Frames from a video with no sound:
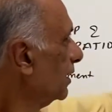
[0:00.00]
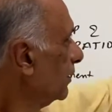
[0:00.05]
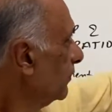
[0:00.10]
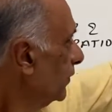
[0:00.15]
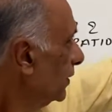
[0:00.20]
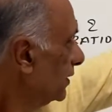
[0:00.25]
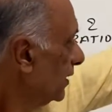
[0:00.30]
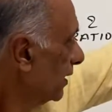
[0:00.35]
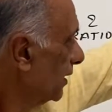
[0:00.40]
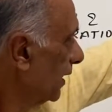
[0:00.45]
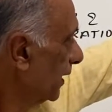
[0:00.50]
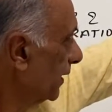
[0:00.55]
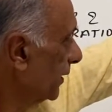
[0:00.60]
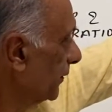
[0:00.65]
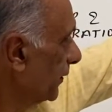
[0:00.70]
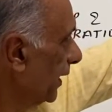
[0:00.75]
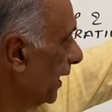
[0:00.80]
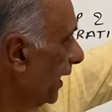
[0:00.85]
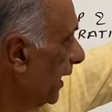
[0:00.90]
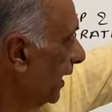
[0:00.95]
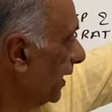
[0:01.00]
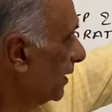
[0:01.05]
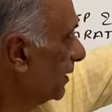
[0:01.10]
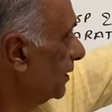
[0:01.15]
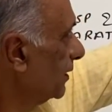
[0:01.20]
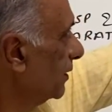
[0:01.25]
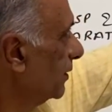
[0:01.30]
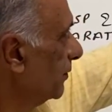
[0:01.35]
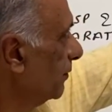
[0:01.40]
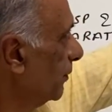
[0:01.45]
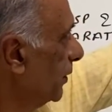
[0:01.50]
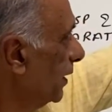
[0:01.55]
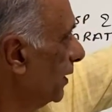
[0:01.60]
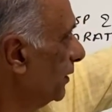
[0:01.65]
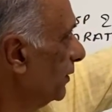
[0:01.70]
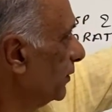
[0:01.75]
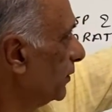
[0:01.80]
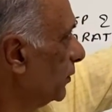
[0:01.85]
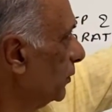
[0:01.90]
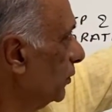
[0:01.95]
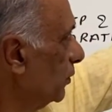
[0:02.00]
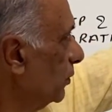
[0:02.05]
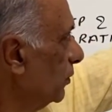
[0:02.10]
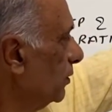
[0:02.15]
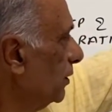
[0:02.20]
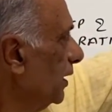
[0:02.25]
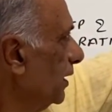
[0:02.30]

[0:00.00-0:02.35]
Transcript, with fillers: which are like crack, burn through,